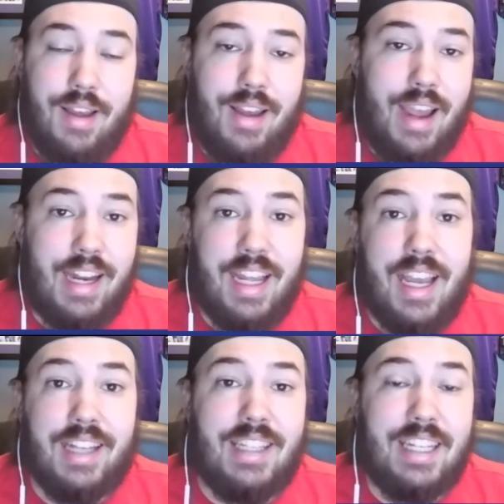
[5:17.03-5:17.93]
And
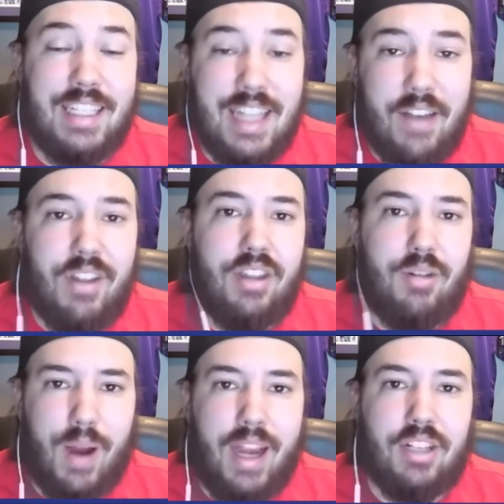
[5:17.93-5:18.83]
he is the seventh
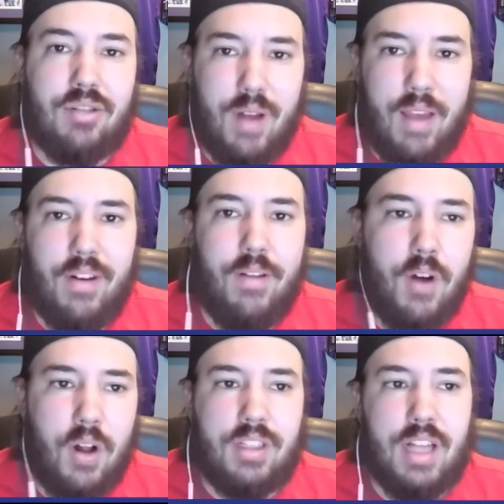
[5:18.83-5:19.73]
greatest Raven of
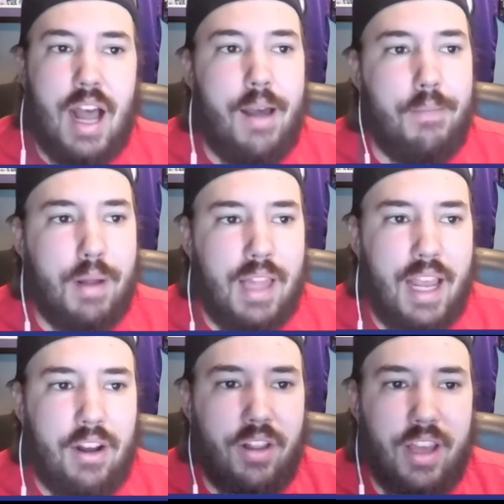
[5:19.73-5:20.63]
all time. But
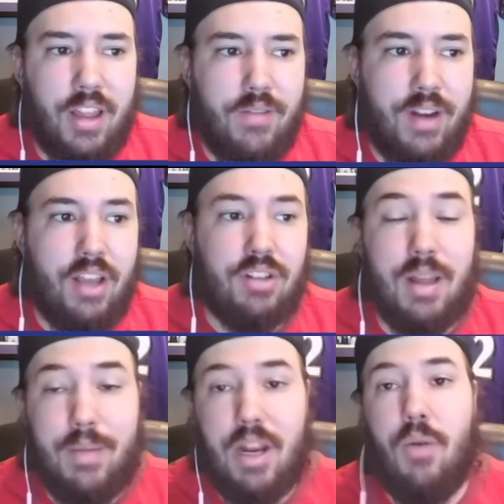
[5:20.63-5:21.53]
like all the other videos,
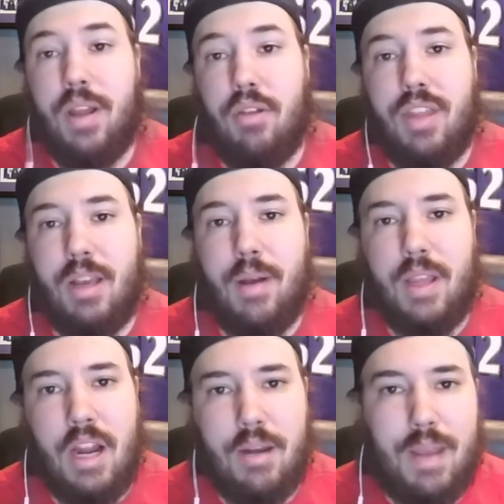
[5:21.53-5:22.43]
let me know what you think about
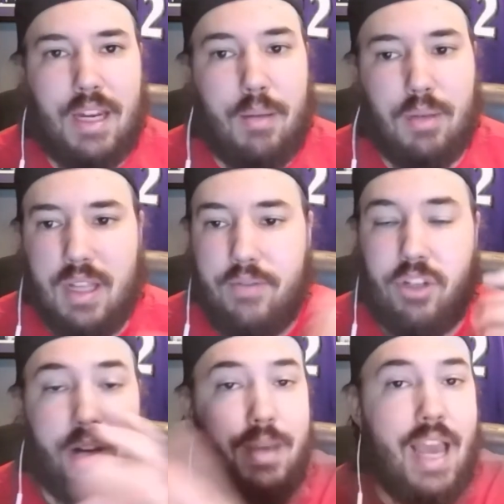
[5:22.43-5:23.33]
Yanda being number seven.
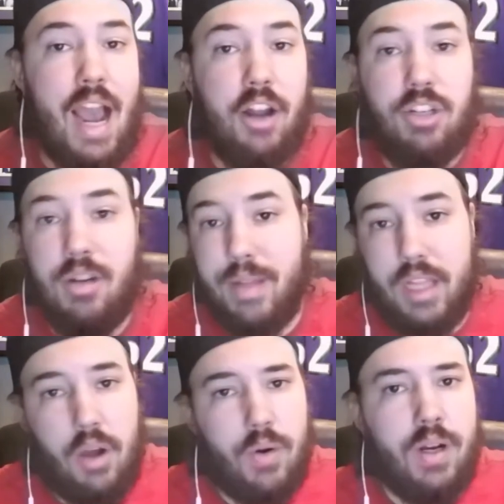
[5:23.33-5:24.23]
Should he be higher? Should he be
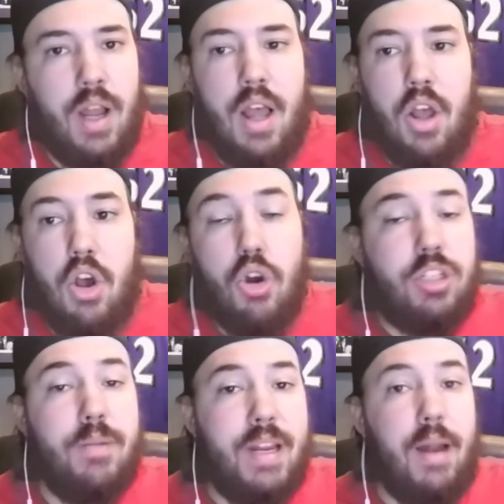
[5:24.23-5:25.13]
lower? Who
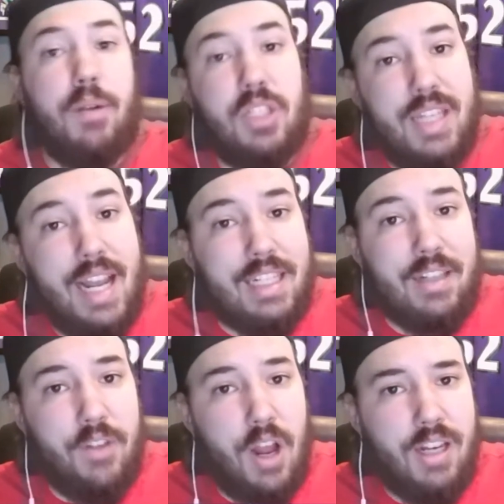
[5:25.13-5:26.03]
should be number six
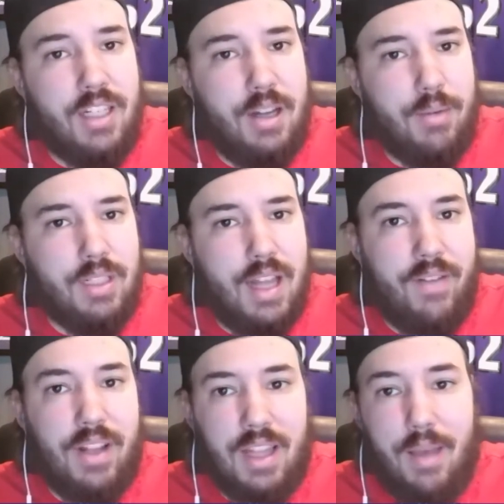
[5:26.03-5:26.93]
if Yanda's number
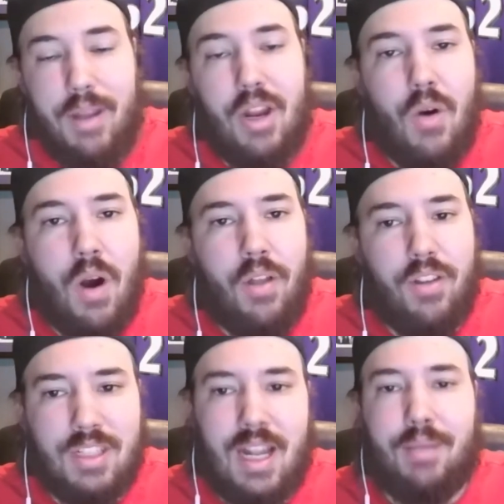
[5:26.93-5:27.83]
seven? Let me know all
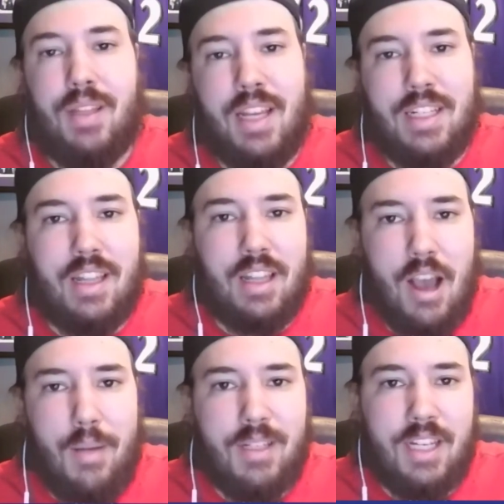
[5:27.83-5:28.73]
those types of things in the
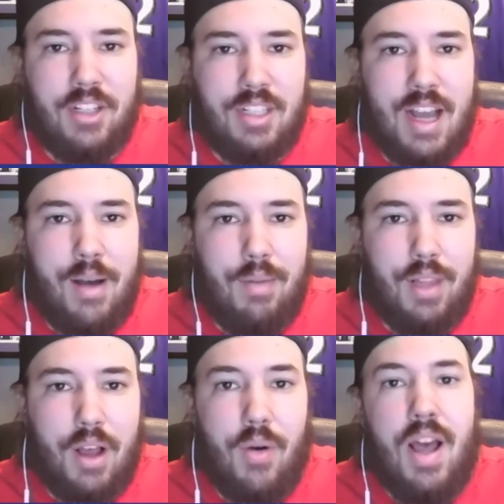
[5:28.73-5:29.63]
comment section down below.